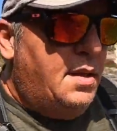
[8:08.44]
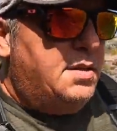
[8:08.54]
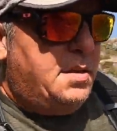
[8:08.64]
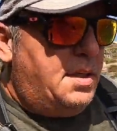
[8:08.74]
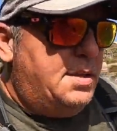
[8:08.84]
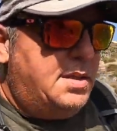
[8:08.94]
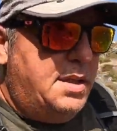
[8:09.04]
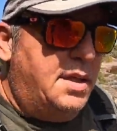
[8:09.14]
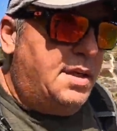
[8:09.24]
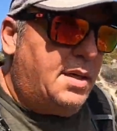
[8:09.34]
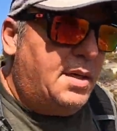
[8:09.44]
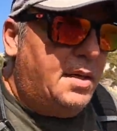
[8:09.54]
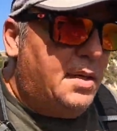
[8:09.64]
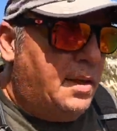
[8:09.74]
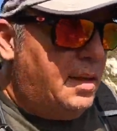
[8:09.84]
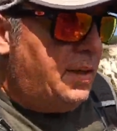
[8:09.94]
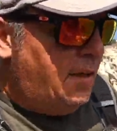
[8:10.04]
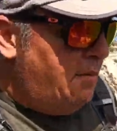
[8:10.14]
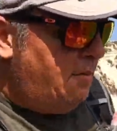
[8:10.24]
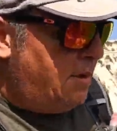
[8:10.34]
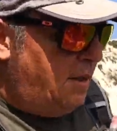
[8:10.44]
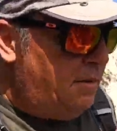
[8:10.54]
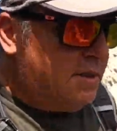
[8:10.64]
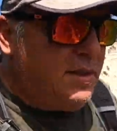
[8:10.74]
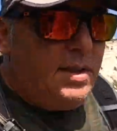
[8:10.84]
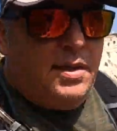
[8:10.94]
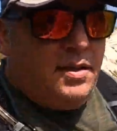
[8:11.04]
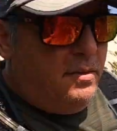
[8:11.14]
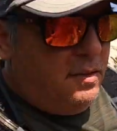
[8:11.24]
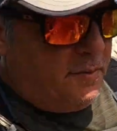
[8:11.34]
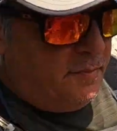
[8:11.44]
So you can see here what I was telling you.